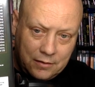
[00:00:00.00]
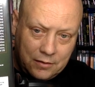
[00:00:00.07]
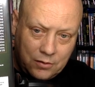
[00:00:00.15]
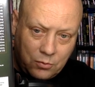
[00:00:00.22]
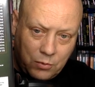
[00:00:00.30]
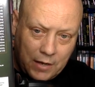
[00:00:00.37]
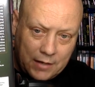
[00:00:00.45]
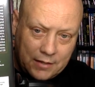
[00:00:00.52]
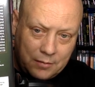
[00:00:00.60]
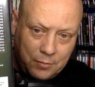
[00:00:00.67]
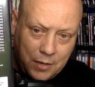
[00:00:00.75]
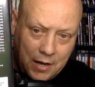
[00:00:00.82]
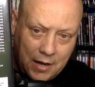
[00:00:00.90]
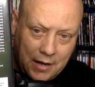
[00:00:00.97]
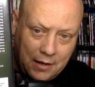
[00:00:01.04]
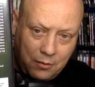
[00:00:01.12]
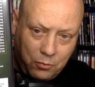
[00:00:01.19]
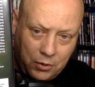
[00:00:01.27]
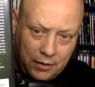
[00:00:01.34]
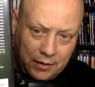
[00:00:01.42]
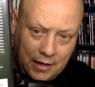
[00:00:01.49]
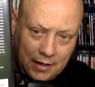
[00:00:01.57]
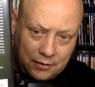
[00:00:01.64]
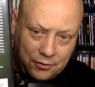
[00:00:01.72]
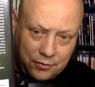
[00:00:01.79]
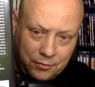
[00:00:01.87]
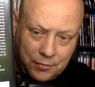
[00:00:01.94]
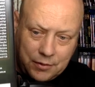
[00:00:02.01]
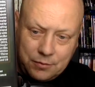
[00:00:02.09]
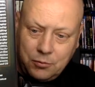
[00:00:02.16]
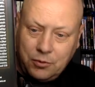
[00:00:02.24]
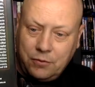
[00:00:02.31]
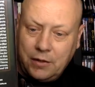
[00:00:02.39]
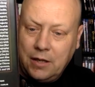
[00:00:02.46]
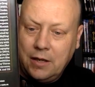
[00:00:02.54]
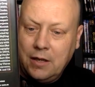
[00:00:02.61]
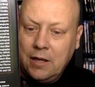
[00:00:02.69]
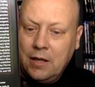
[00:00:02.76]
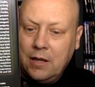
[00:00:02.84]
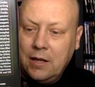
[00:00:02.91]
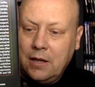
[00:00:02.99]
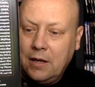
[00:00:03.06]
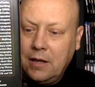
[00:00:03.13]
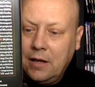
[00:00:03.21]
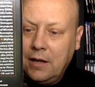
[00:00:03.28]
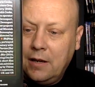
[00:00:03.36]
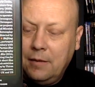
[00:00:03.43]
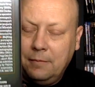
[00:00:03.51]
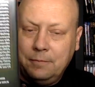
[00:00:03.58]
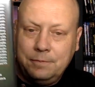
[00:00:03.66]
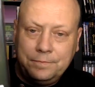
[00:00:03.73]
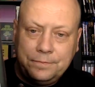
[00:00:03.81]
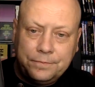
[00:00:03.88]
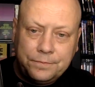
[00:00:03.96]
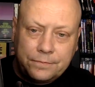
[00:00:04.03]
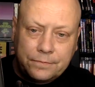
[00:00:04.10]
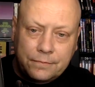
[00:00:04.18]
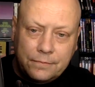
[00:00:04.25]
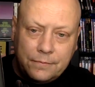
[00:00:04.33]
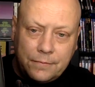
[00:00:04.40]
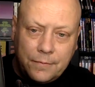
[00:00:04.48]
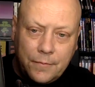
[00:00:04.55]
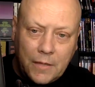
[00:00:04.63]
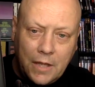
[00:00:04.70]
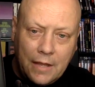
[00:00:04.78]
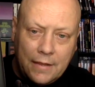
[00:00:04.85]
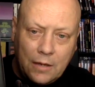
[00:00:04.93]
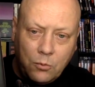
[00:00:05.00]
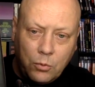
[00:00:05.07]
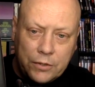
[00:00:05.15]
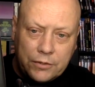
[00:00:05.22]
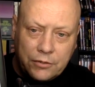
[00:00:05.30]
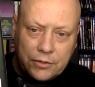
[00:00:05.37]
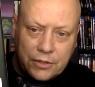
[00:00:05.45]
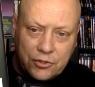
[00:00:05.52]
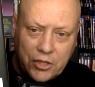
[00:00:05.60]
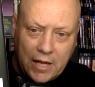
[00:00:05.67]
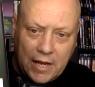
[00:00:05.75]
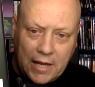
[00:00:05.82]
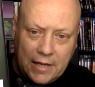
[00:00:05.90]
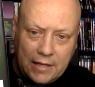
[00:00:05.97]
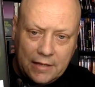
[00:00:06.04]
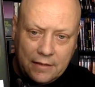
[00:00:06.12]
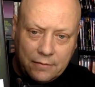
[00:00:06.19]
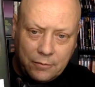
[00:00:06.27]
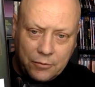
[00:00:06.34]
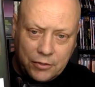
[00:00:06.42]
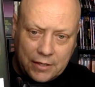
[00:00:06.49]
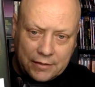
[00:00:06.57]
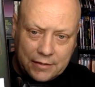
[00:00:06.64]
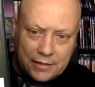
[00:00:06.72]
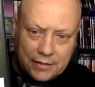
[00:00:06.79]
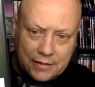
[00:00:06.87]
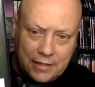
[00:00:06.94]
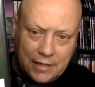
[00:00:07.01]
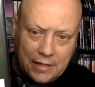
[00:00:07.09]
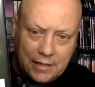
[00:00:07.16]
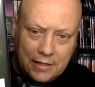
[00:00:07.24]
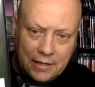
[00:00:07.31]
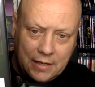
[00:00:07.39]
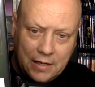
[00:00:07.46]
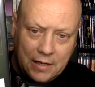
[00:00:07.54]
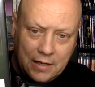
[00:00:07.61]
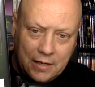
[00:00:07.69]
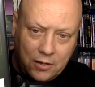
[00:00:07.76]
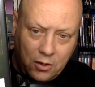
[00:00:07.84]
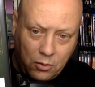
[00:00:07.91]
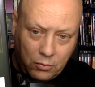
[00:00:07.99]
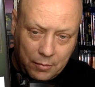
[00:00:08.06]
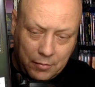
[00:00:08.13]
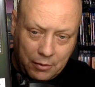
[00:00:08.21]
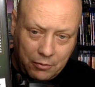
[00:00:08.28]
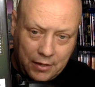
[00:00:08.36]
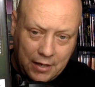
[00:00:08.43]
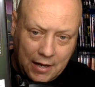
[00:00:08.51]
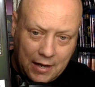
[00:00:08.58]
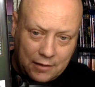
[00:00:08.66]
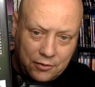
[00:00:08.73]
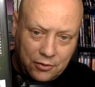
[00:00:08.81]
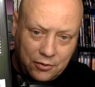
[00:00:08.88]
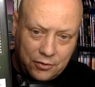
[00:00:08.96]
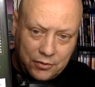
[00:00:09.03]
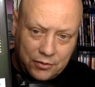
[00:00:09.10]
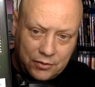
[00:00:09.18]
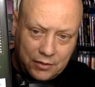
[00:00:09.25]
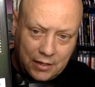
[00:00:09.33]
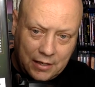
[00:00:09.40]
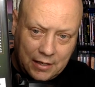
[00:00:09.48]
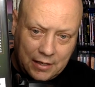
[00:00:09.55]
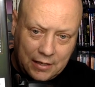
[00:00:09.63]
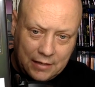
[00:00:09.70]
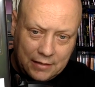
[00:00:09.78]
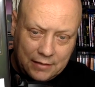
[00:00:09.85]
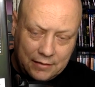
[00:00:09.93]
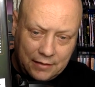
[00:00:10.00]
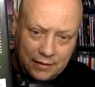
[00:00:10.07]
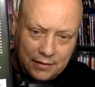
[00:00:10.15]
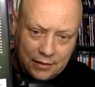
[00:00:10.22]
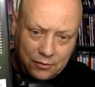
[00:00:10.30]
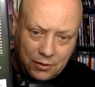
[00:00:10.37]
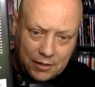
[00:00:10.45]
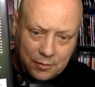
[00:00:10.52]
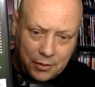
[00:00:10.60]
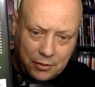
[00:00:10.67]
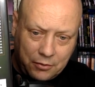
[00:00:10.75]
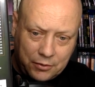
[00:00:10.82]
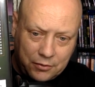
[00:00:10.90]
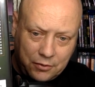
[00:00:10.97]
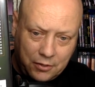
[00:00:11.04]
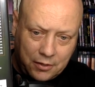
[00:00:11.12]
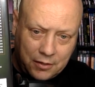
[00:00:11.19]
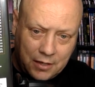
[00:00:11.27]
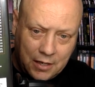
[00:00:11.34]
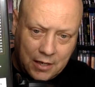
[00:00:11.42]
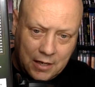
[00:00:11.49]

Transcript: directed by one of the actors from this movie. And then Whiskers and Jane from 2016, co-written by one of the actors, and I think directed by Chris Cook.